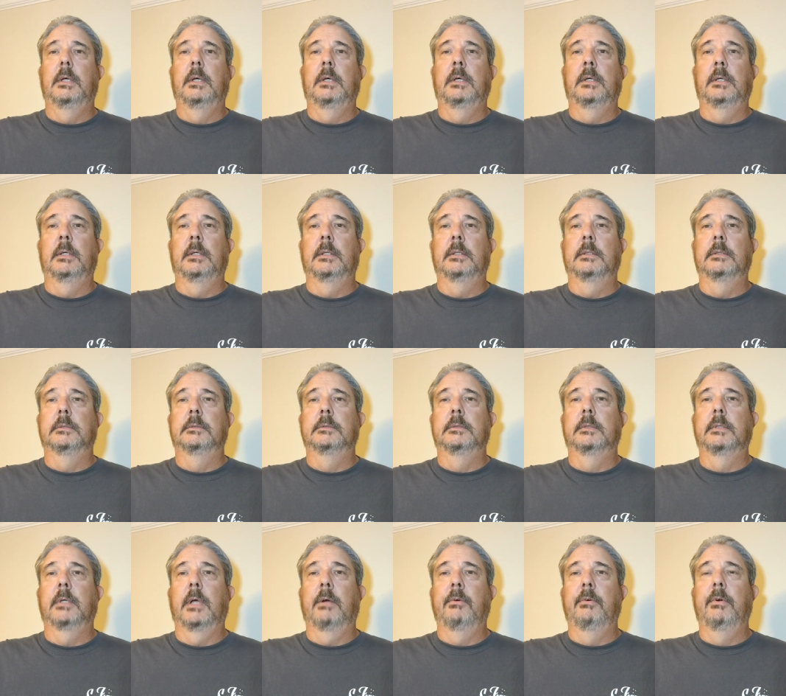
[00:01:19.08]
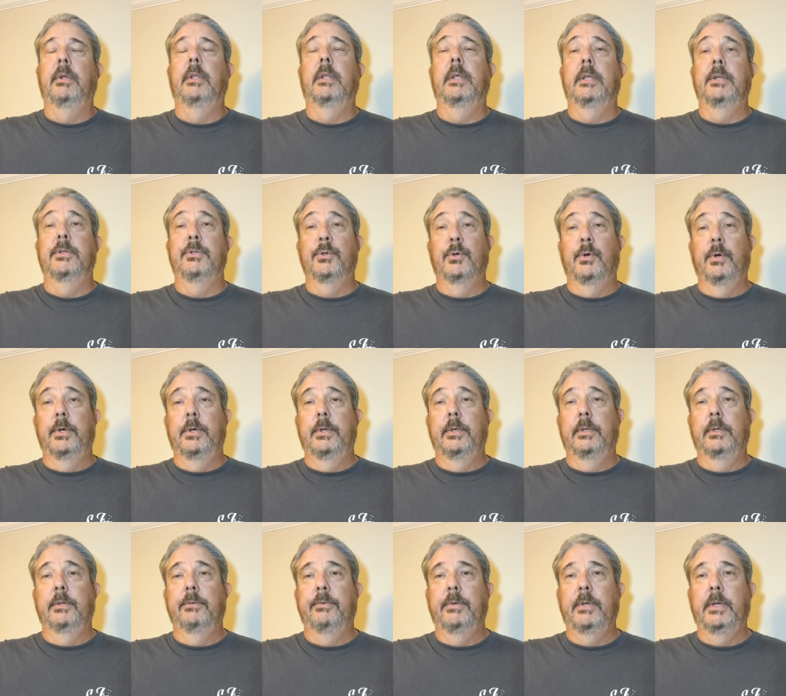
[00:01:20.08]
Uh, I really enjoy
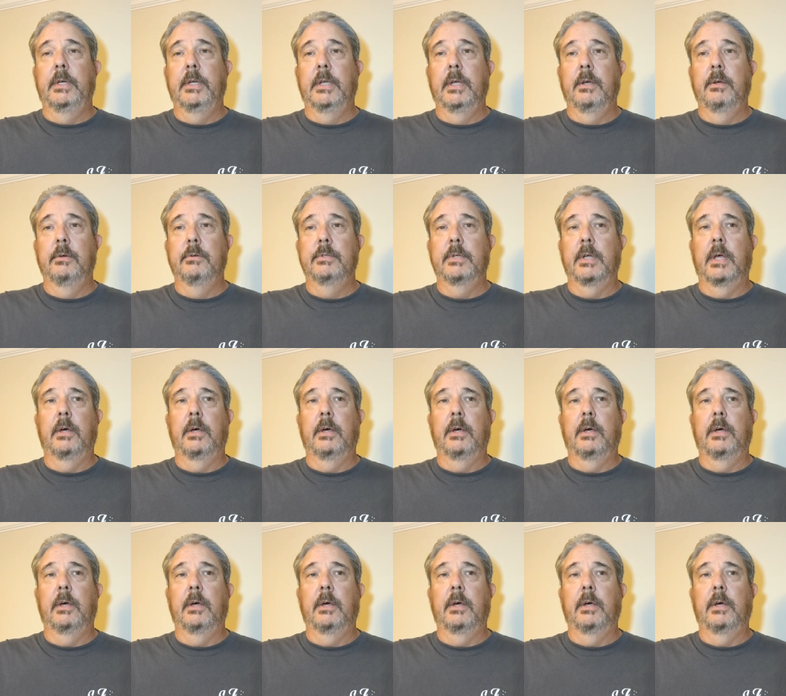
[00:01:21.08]
doing the videos.